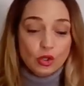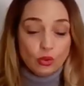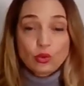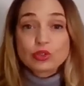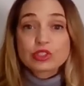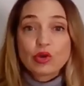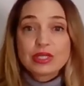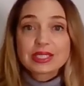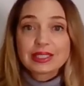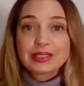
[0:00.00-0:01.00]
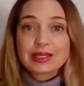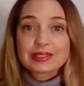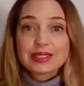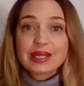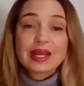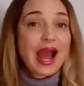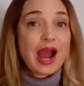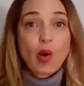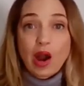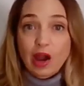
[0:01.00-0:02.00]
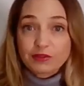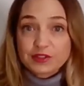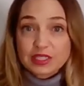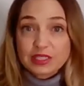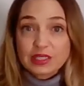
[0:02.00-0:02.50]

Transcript: who's going to collect it, how often,